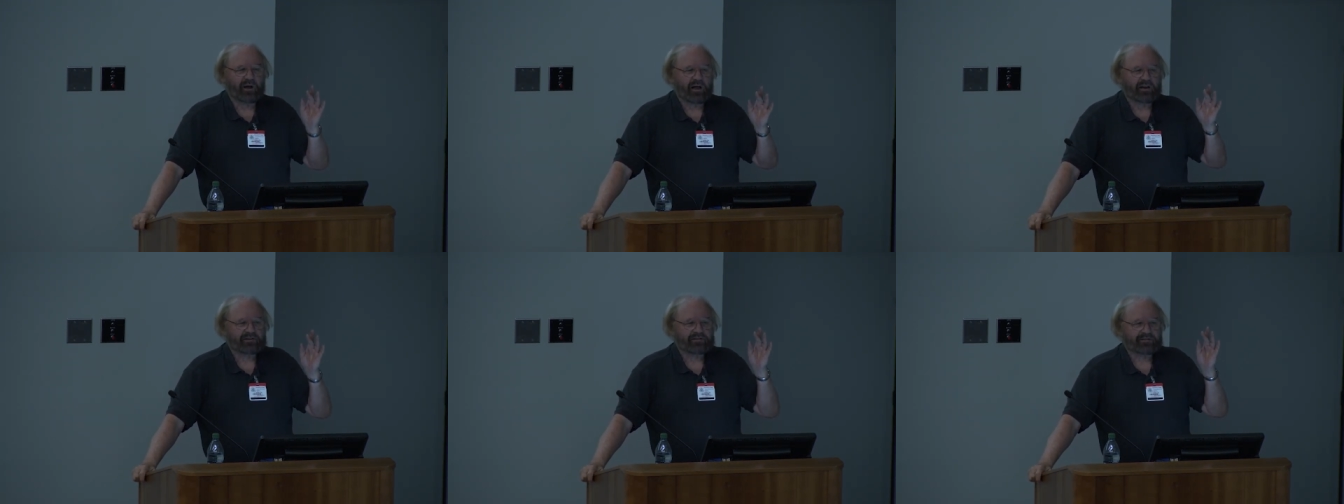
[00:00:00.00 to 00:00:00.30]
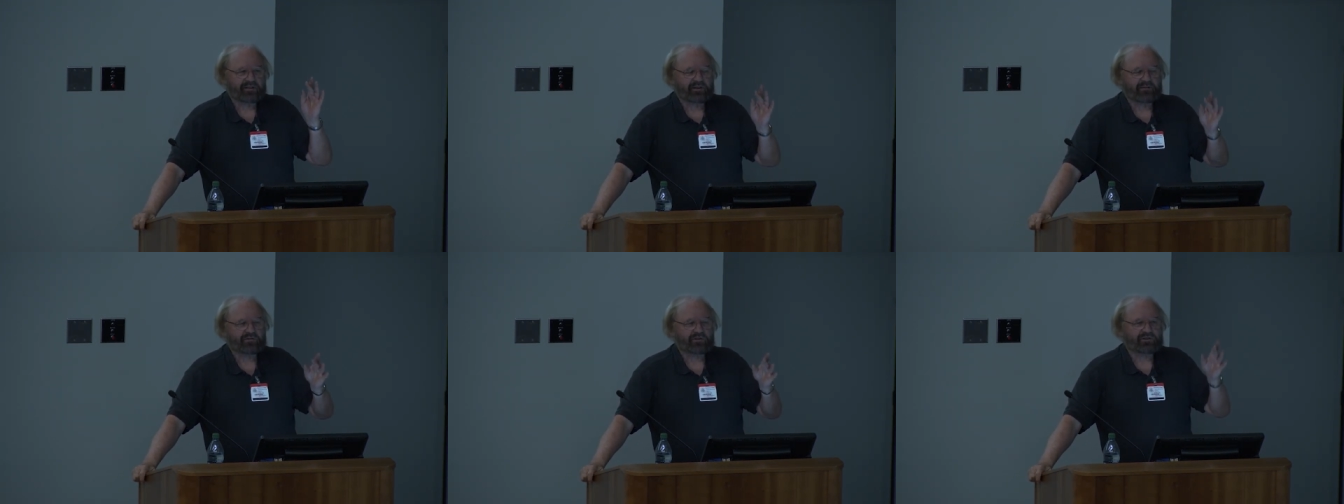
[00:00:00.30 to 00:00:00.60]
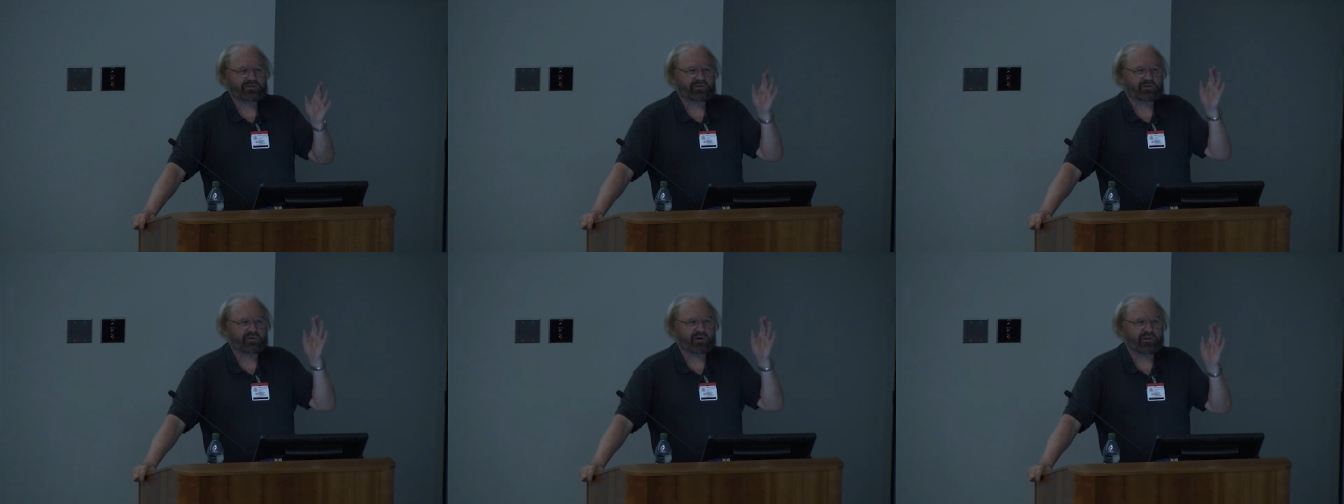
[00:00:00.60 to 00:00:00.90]
instead of
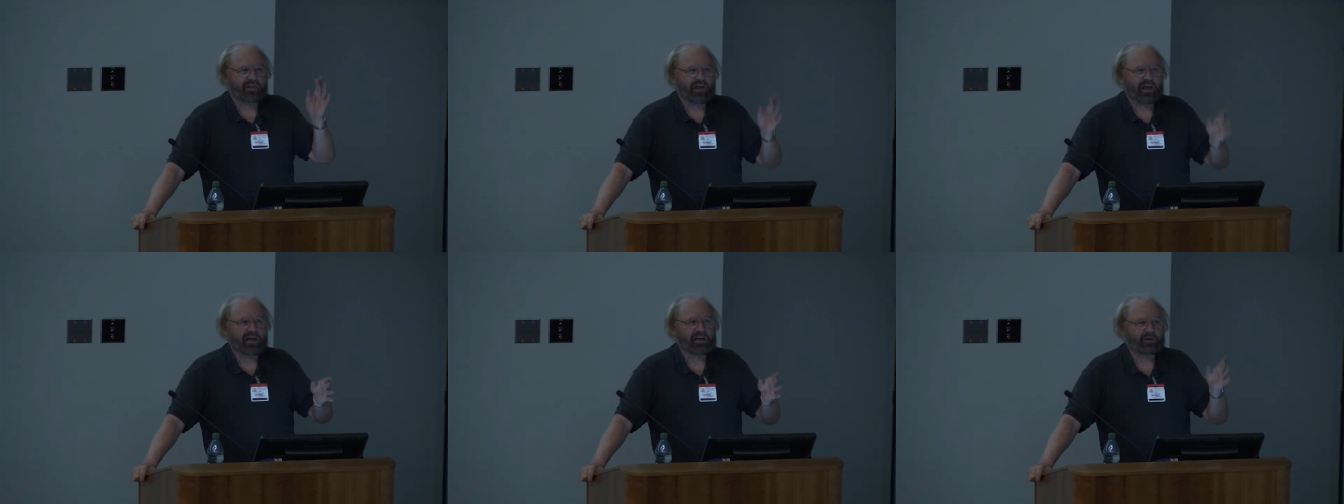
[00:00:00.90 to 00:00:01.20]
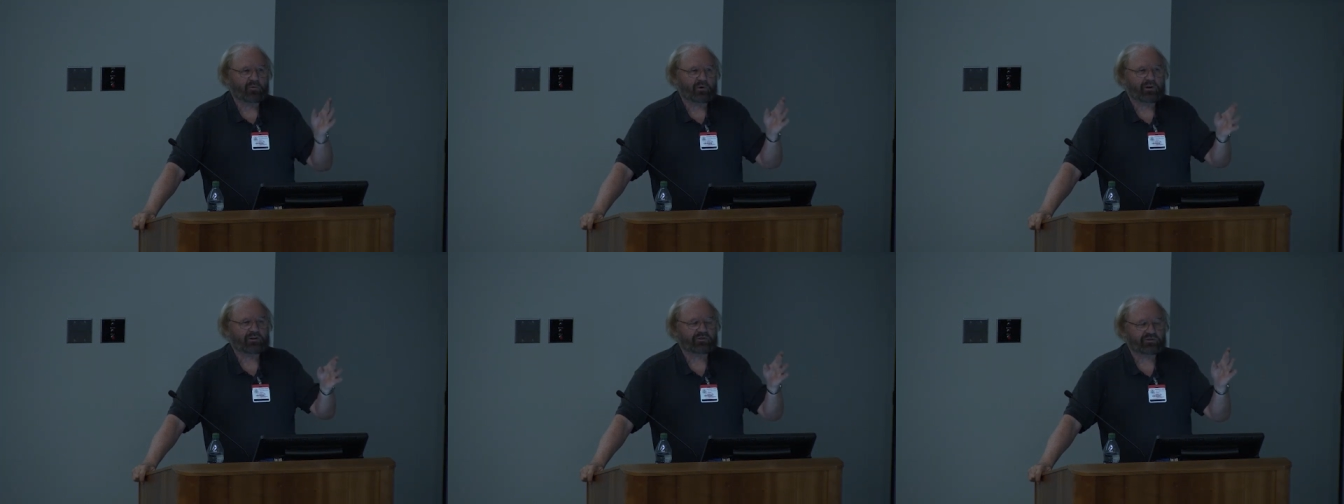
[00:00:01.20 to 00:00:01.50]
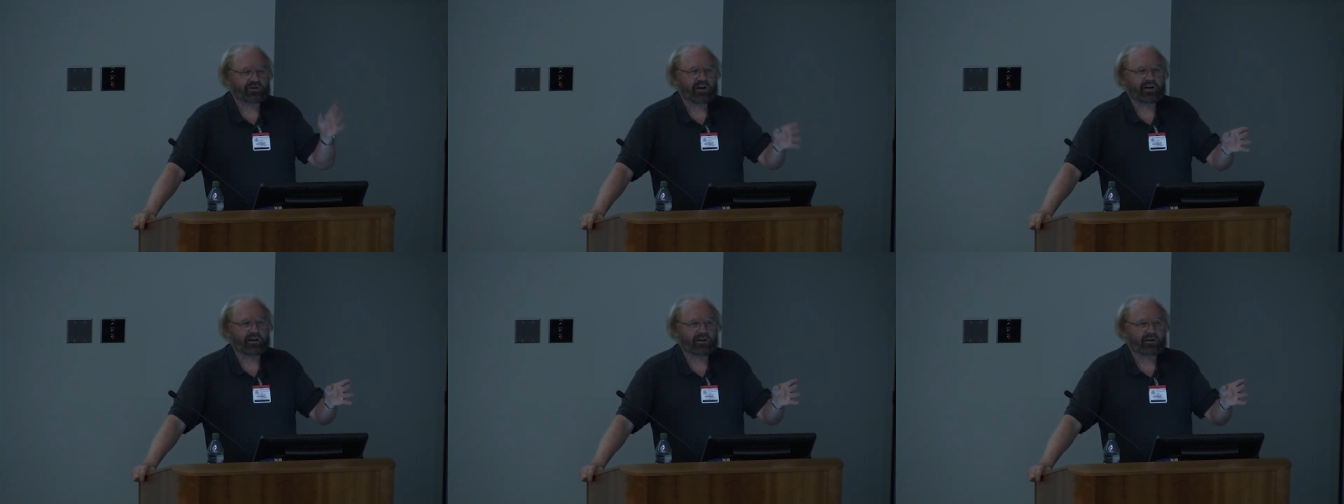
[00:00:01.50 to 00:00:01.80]
just doing the eight week
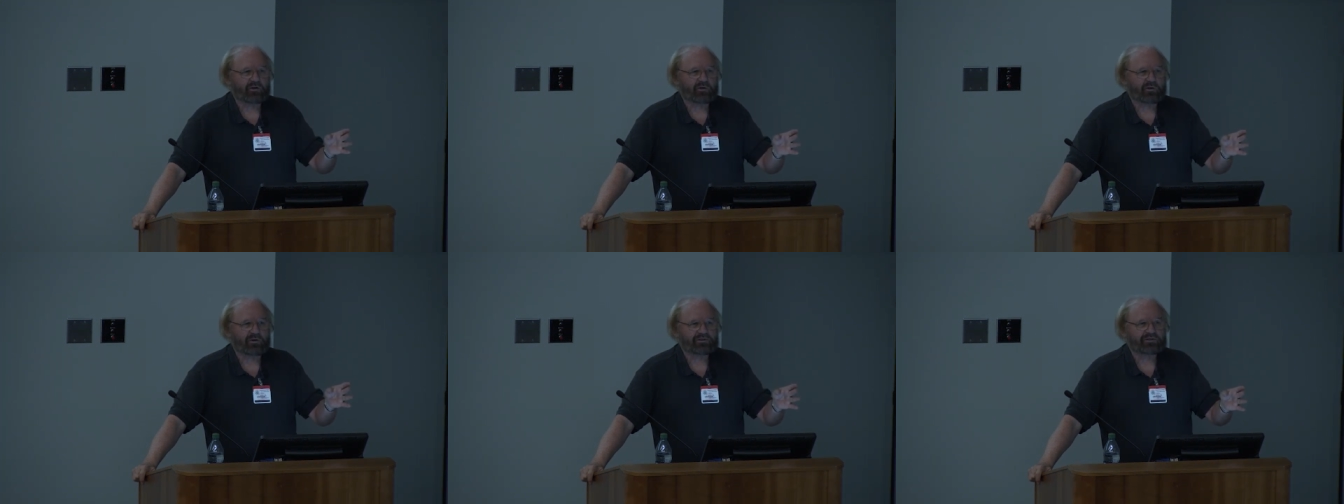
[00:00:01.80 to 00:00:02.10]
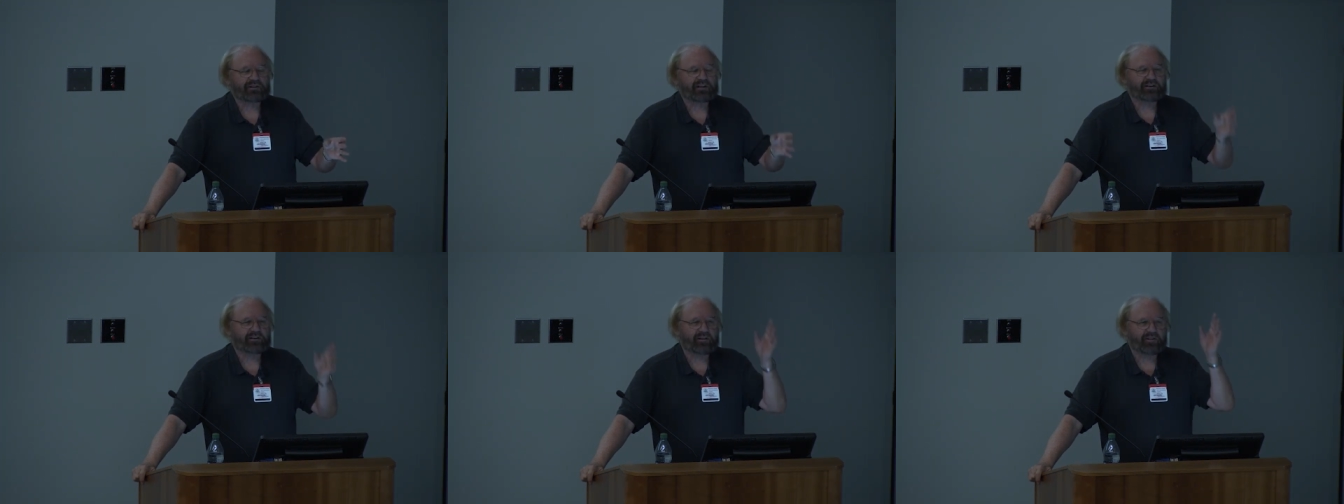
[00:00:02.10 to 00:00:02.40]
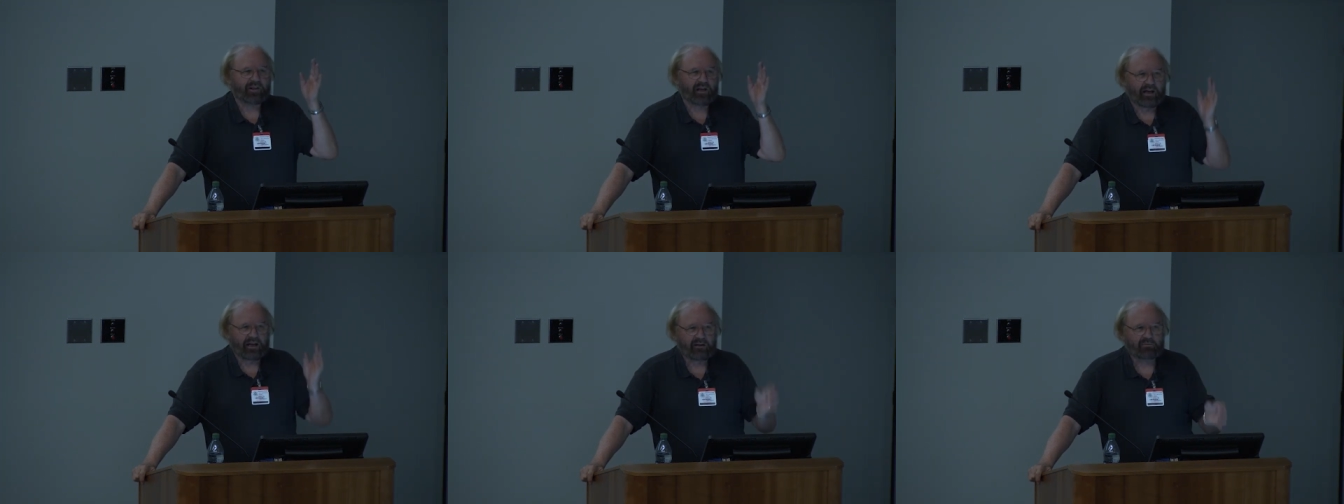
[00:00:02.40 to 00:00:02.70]
training course, they did
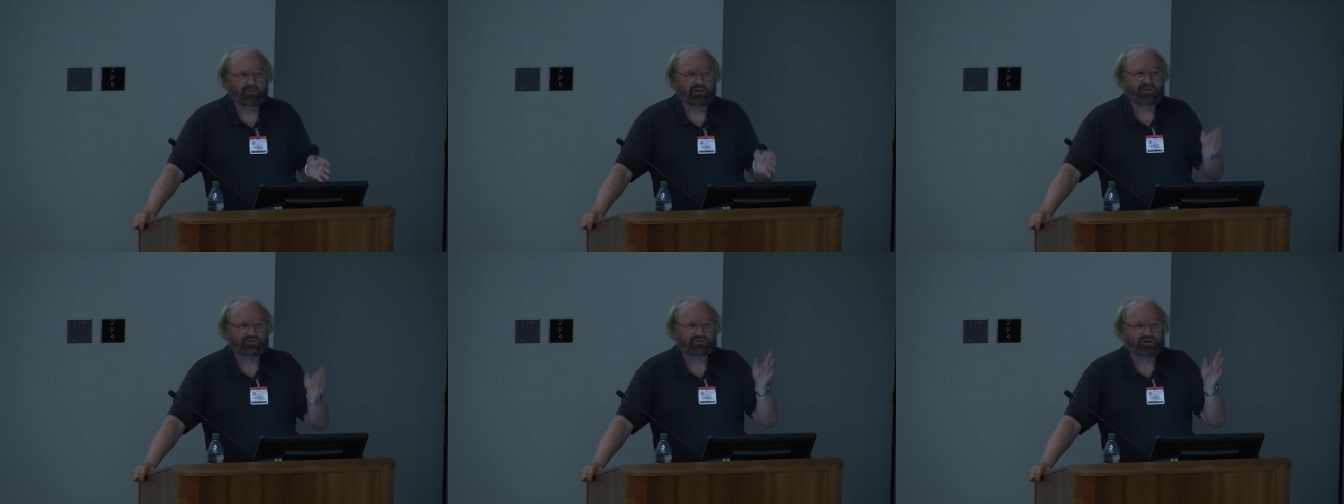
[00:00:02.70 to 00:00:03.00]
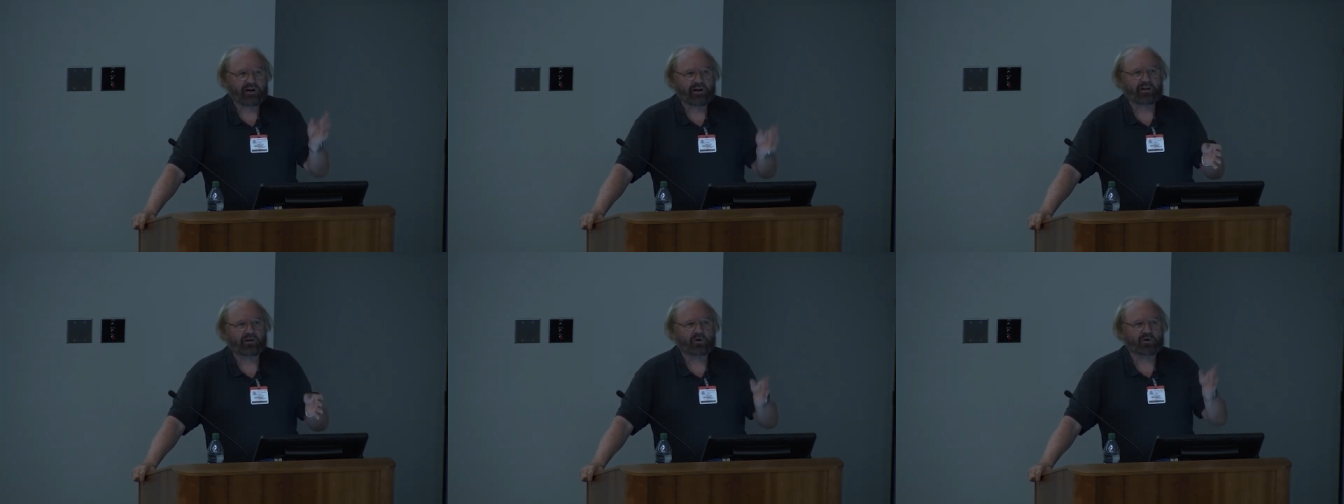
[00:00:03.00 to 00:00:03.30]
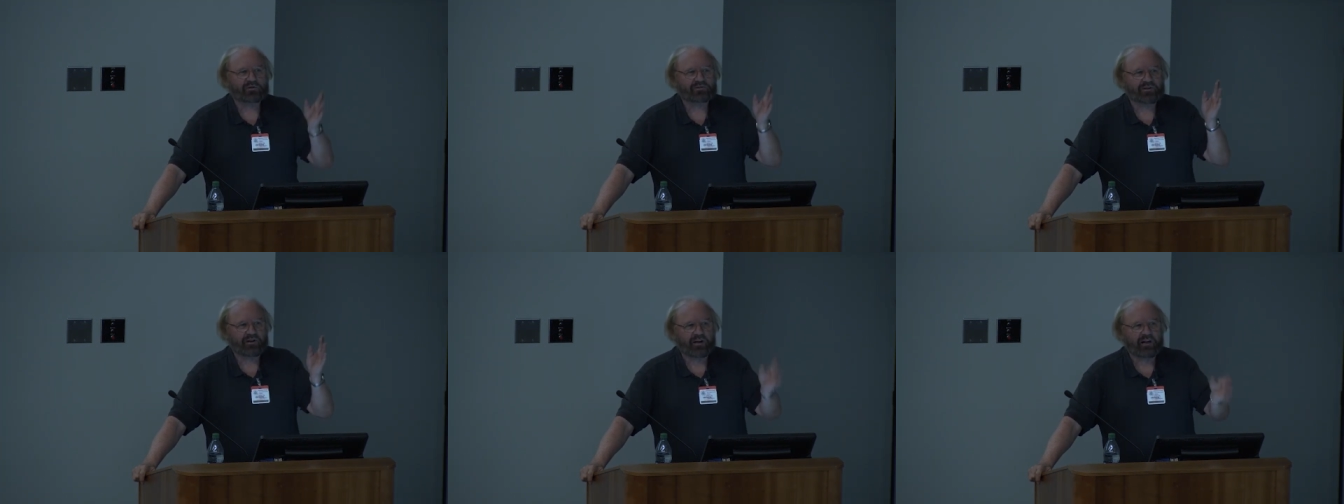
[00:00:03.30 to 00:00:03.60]
the eight week training
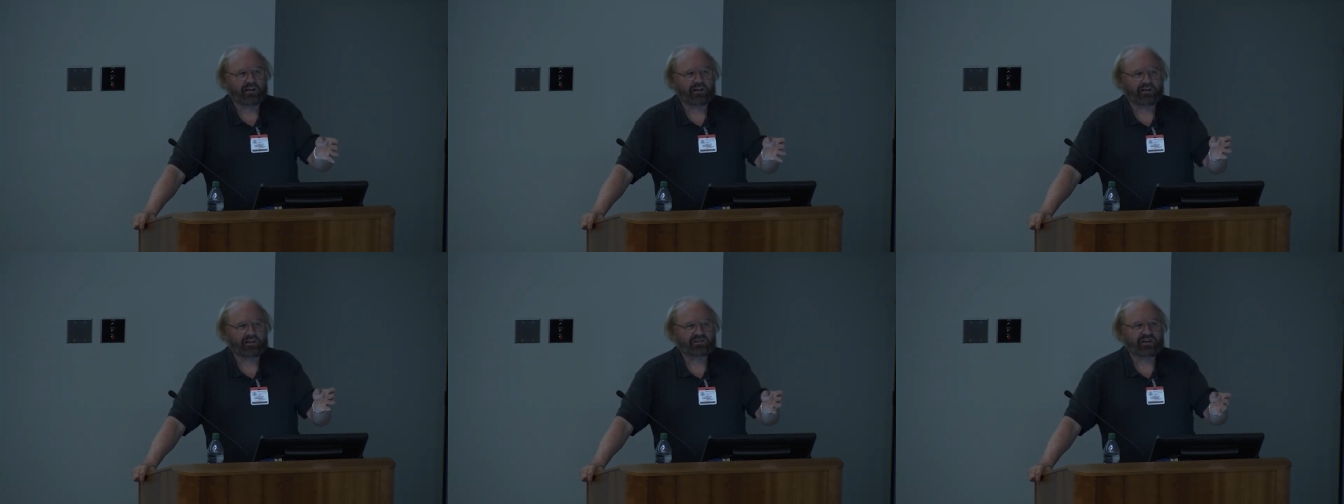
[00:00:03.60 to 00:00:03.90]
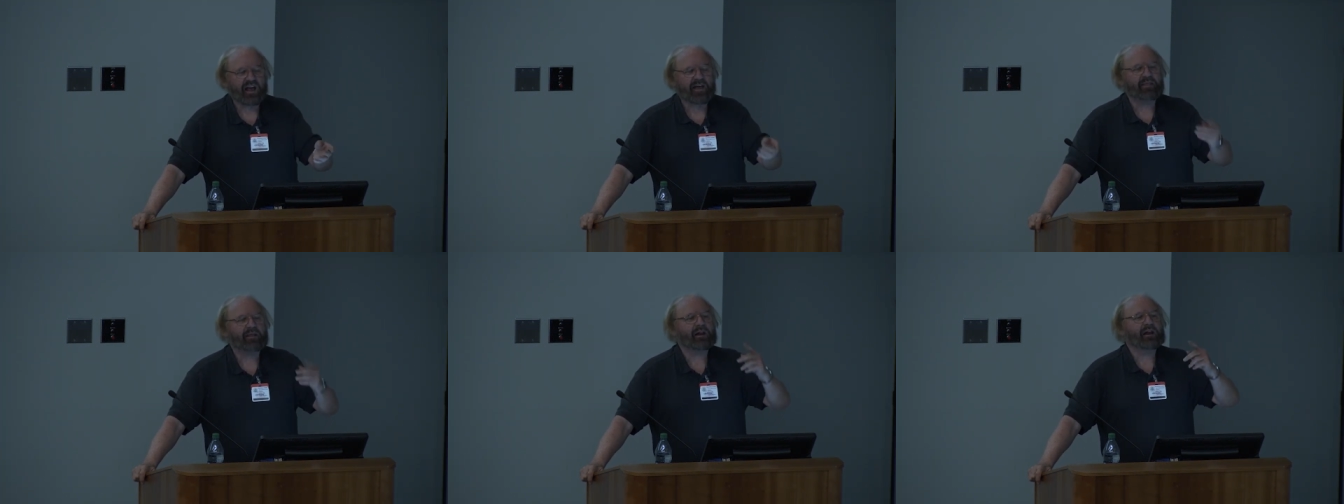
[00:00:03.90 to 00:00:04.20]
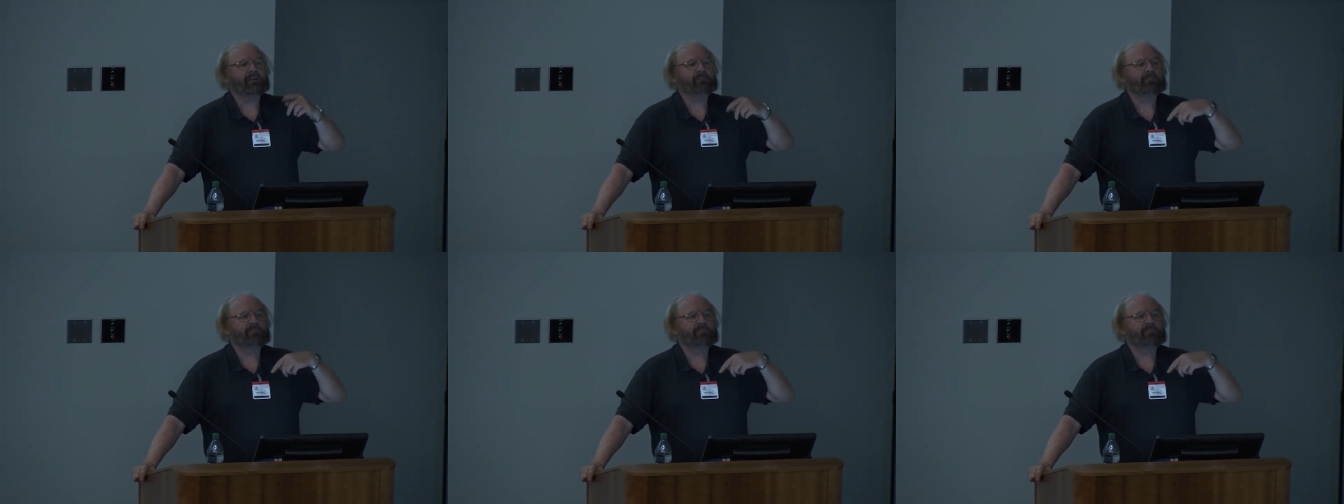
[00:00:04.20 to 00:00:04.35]
course in English and then